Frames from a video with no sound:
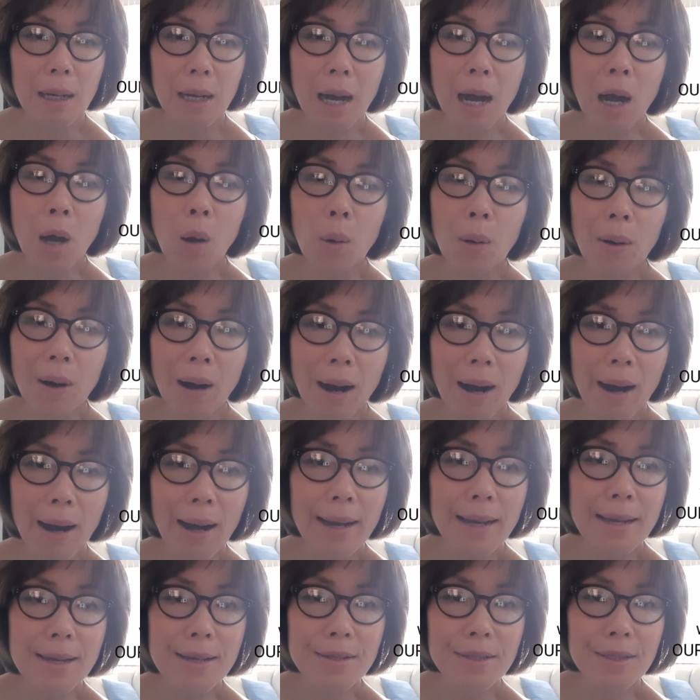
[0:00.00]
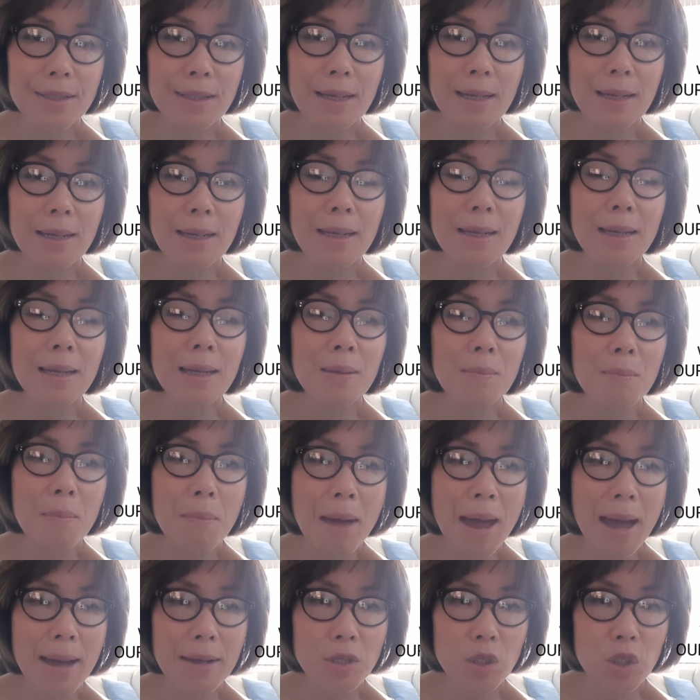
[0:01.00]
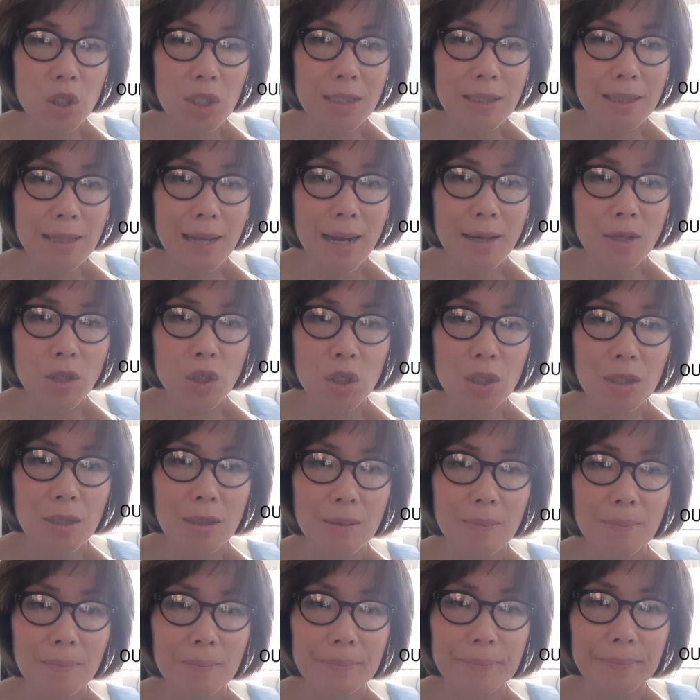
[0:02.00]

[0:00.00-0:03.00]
our highest imagination.